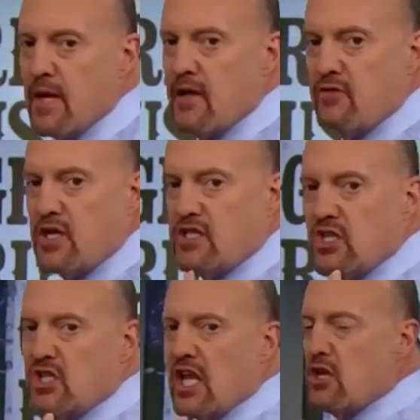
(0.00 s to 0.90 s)
This is
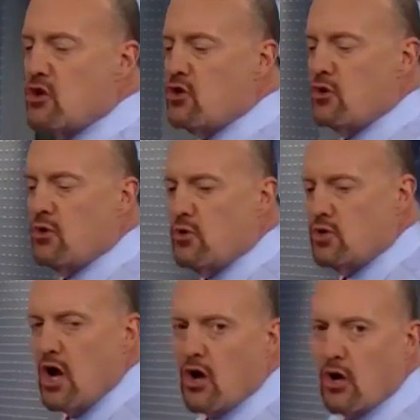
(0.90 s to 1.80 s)
a huge
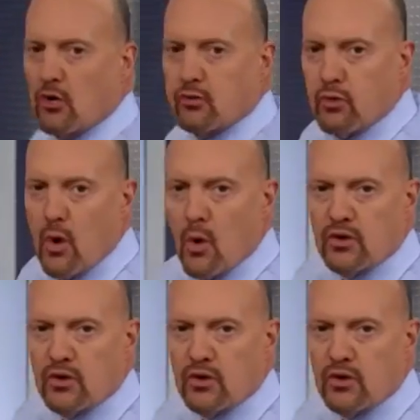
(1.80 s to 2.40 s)
growth